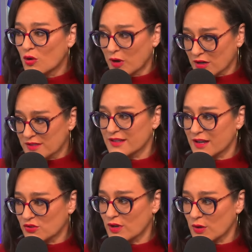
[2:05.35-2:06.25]
parts of the
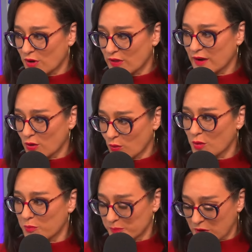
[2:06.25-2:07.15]
country where there were
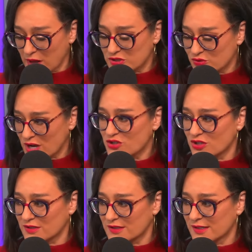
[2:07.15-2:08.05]

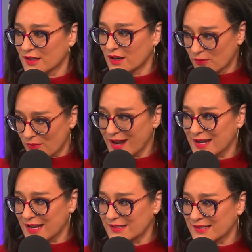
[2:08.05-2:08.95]
concentrations of
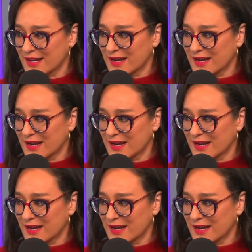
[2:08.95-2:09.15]
redness,